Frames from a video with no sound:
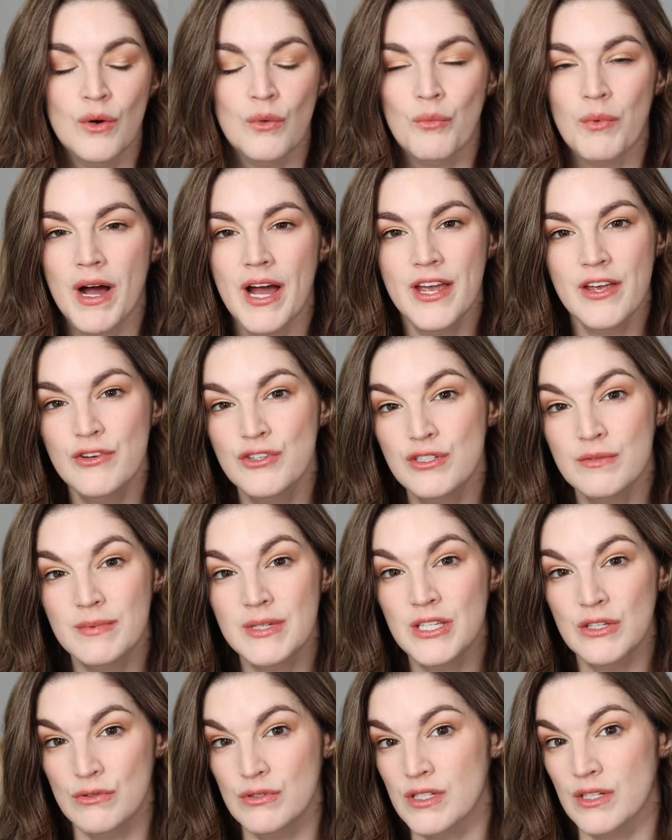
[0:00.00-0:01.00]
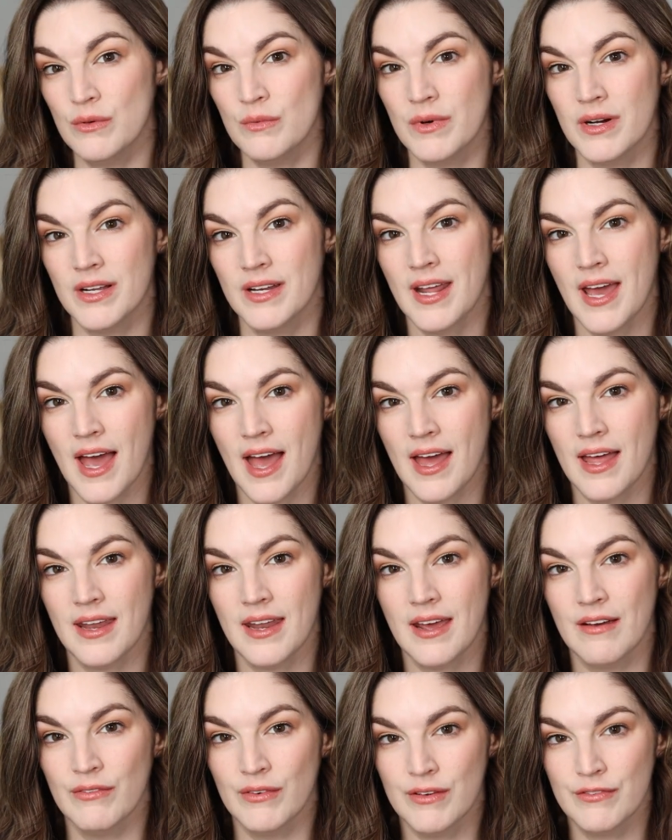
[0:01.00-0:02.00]
why you should be using one
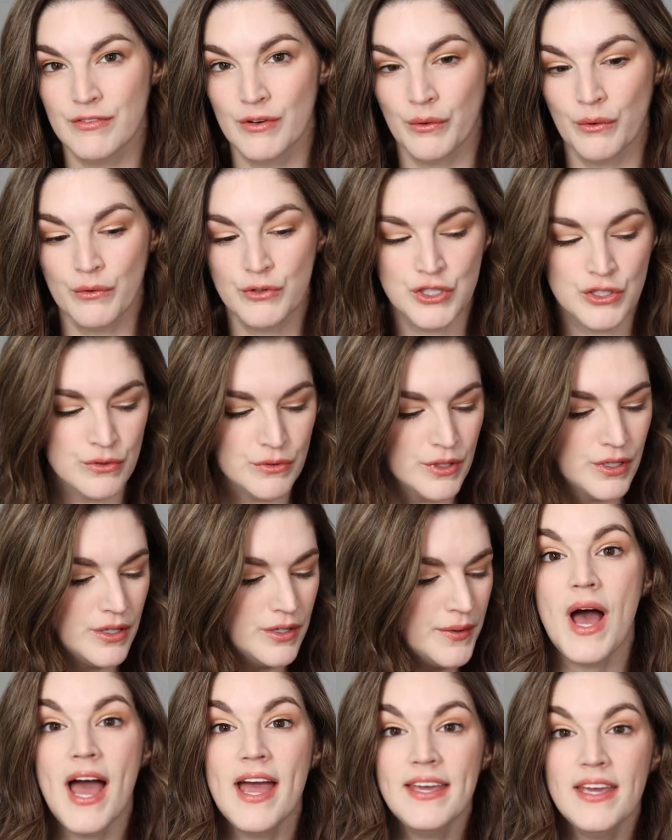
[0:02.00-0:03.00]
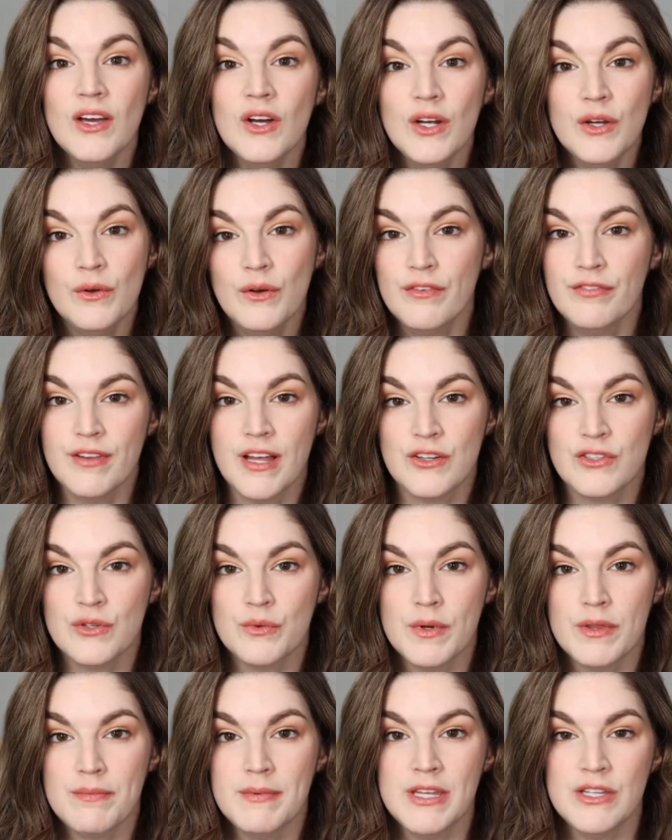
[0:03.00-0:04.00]
at every photo shoot. I carry a
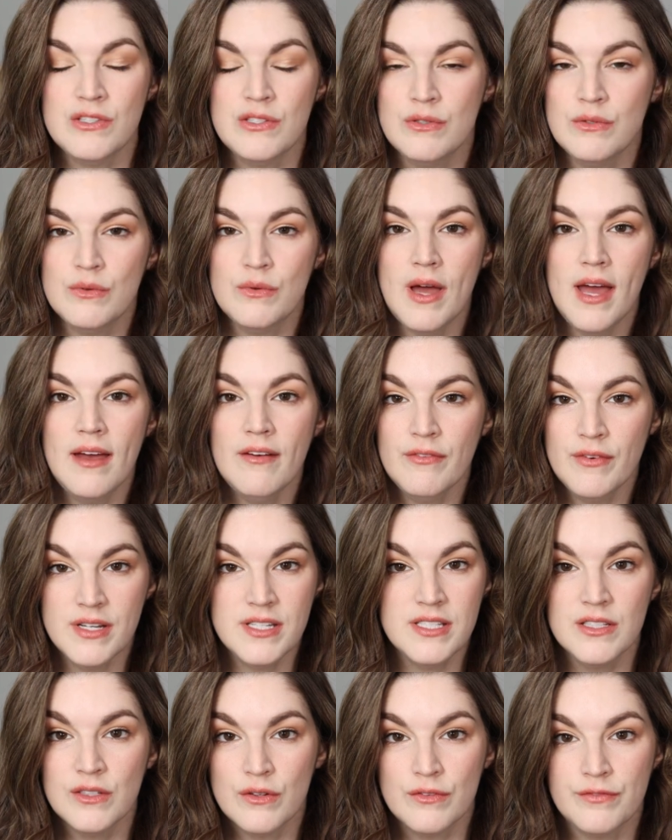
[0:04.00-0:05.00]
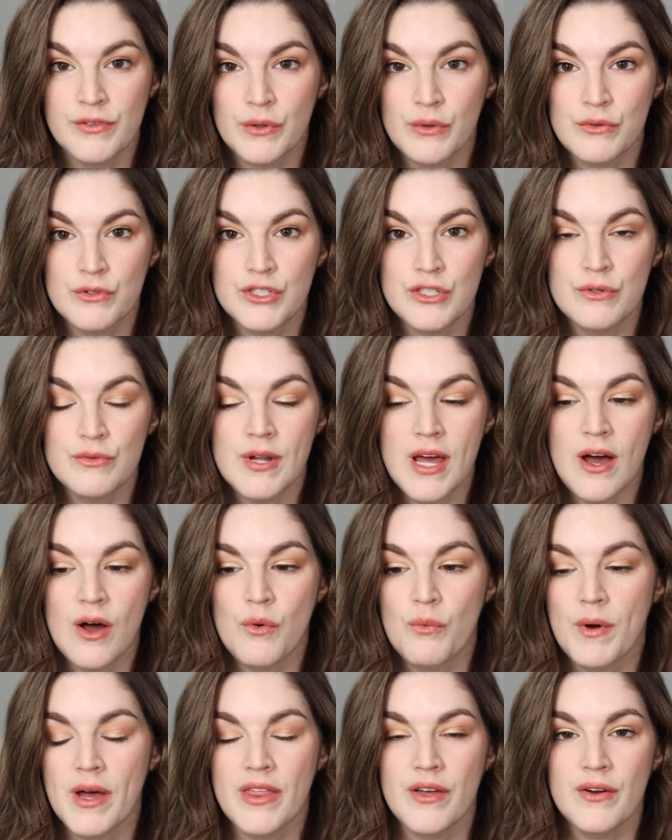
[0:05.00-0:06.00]
reflector with me to every single photo shoot
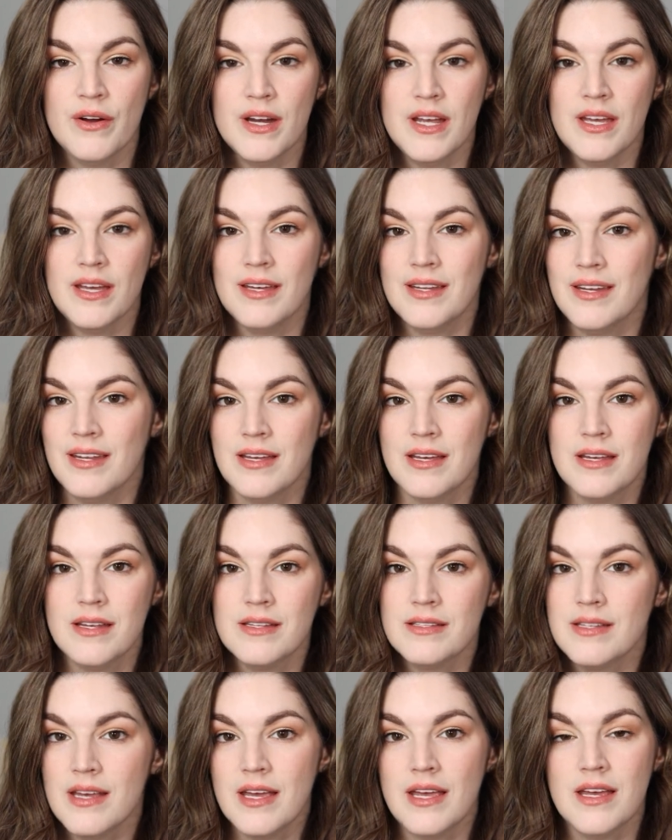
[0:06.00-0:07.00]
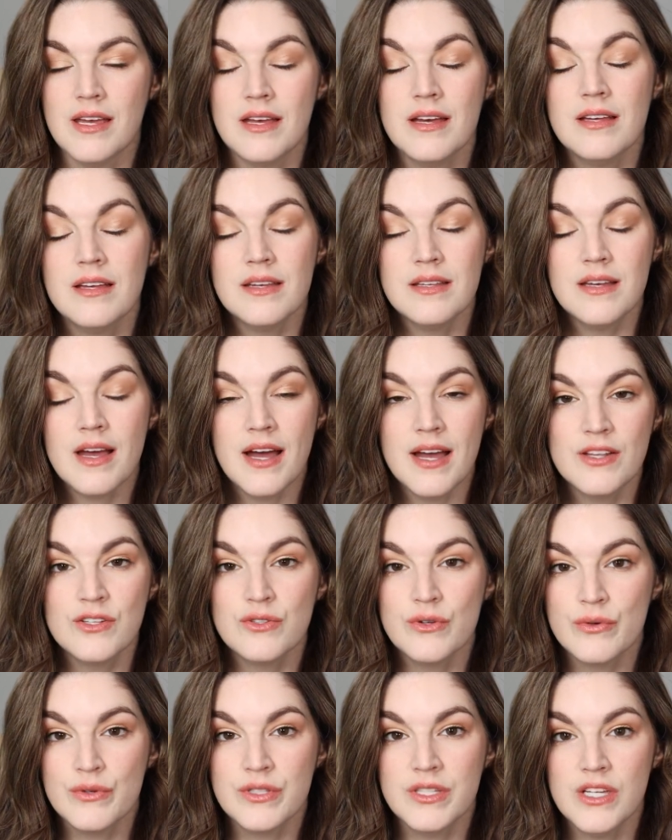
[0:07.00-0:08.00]
now, whether it is a high
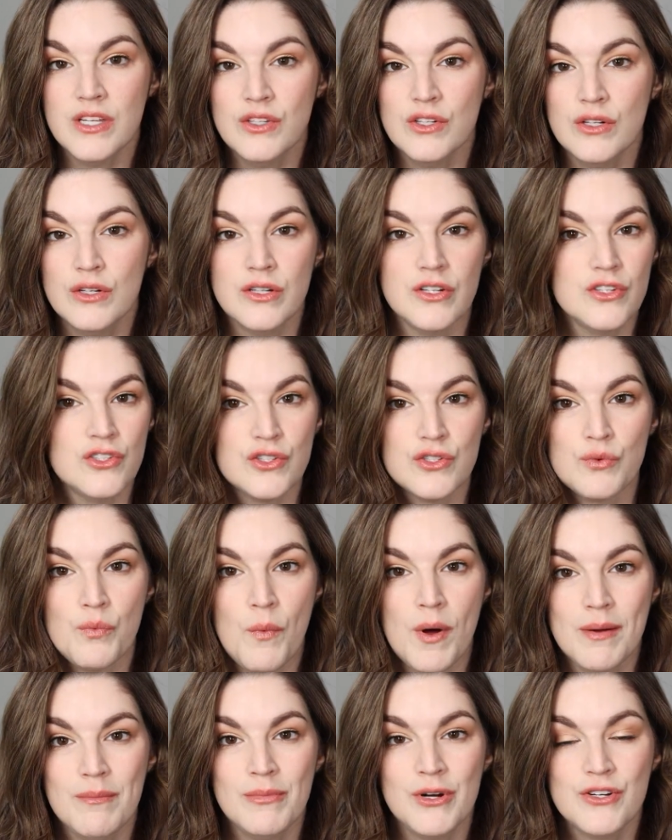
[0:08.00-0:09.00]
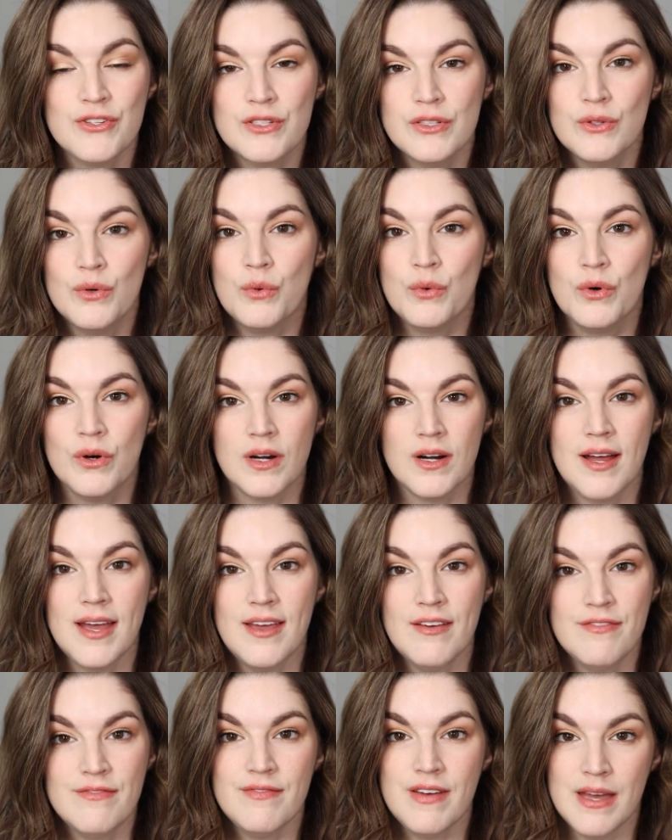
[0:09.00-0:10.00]
school senior and it's just one person or
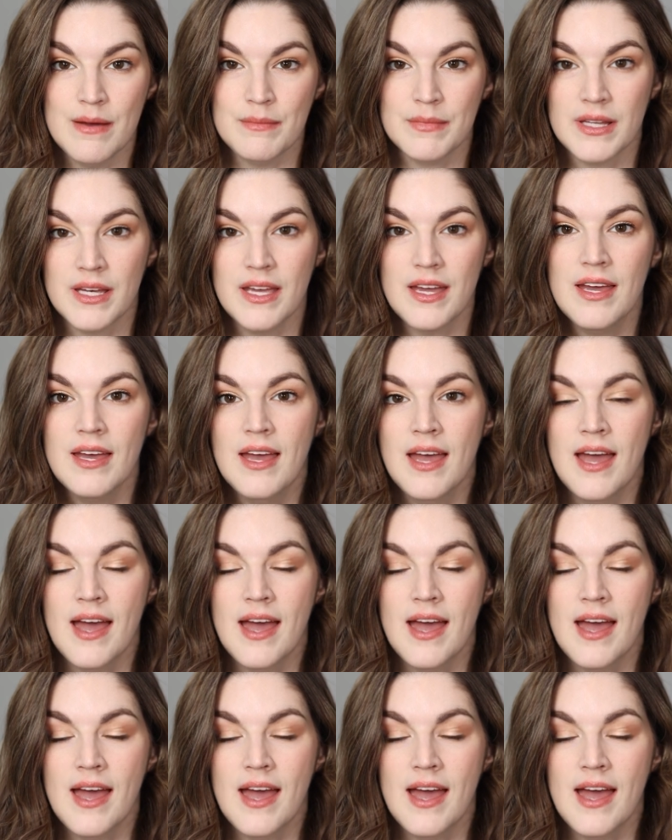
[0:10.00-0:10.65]
a family.